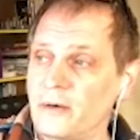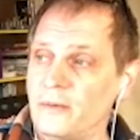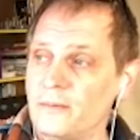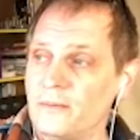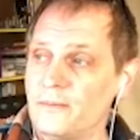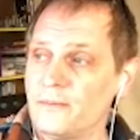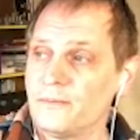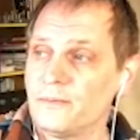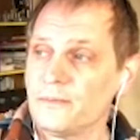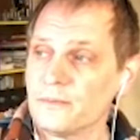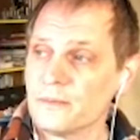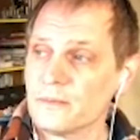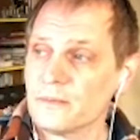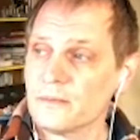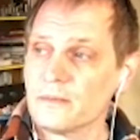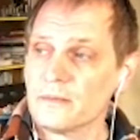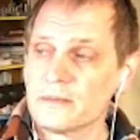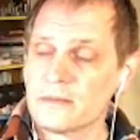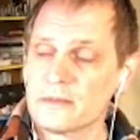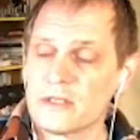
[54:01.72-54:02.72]
know,
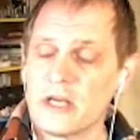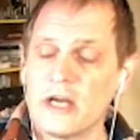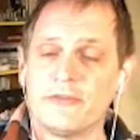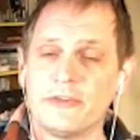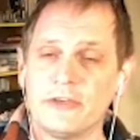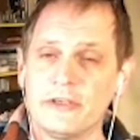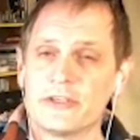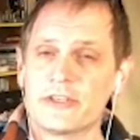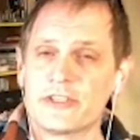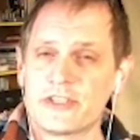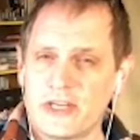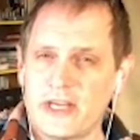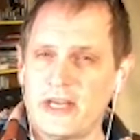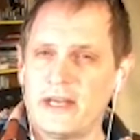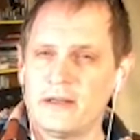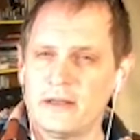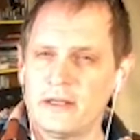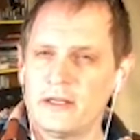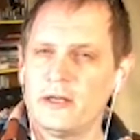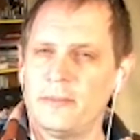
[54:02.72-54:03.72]
toughen your
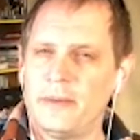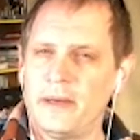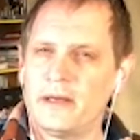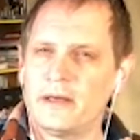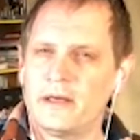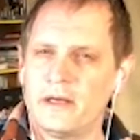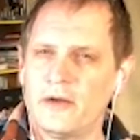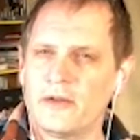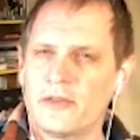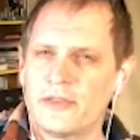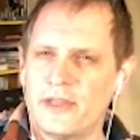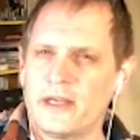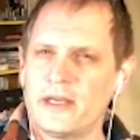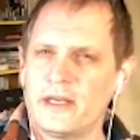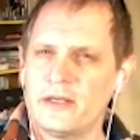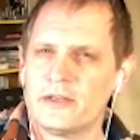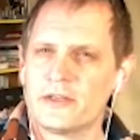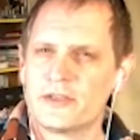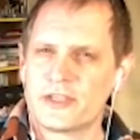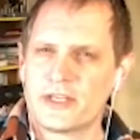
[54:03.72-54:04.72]
skin a little bit, you know,
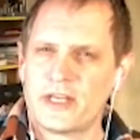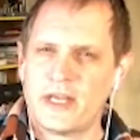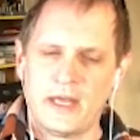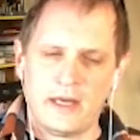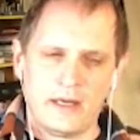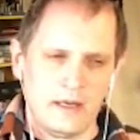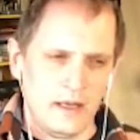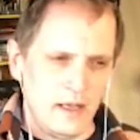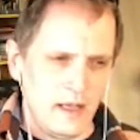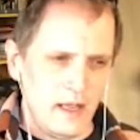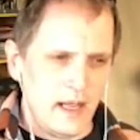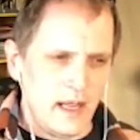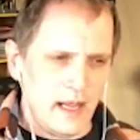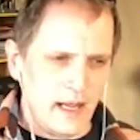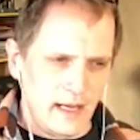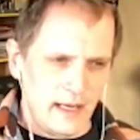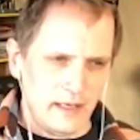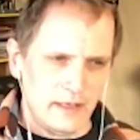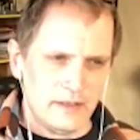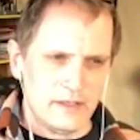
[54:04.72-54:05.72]
thicken your skin
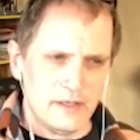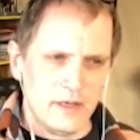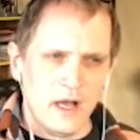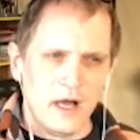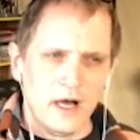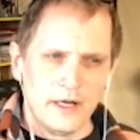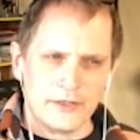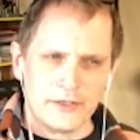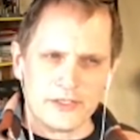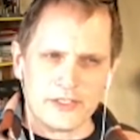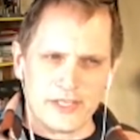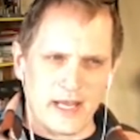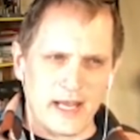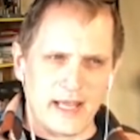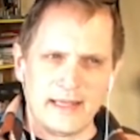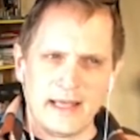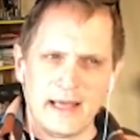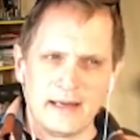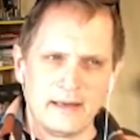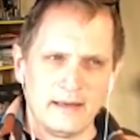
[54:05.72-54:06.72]
and
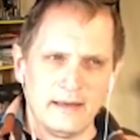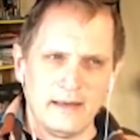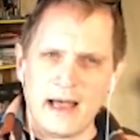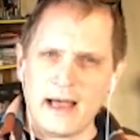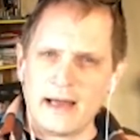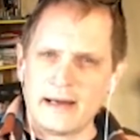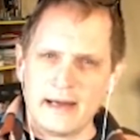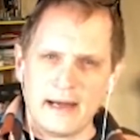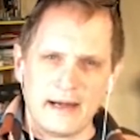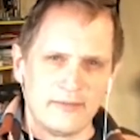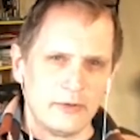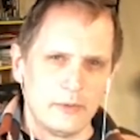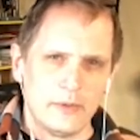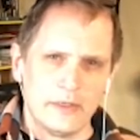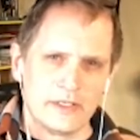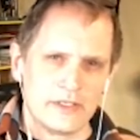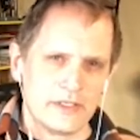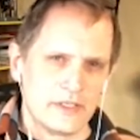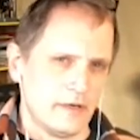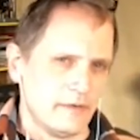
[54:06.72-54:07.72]
understand that not
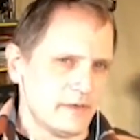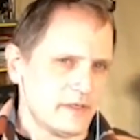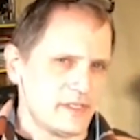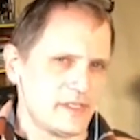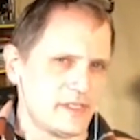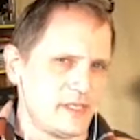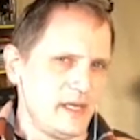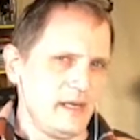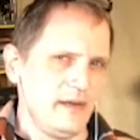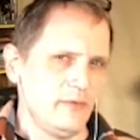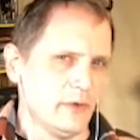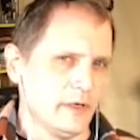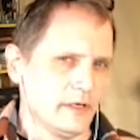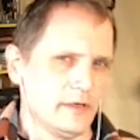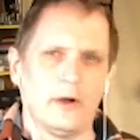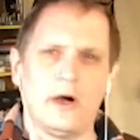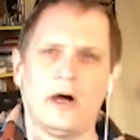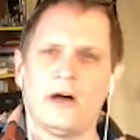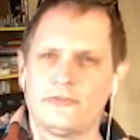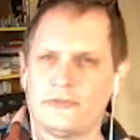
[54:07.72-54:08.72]
everyone is going to receive what
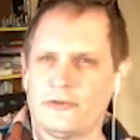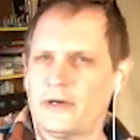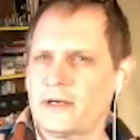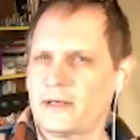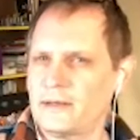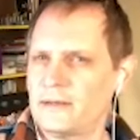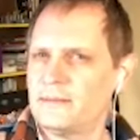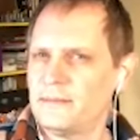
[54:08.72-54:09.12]
you're offering.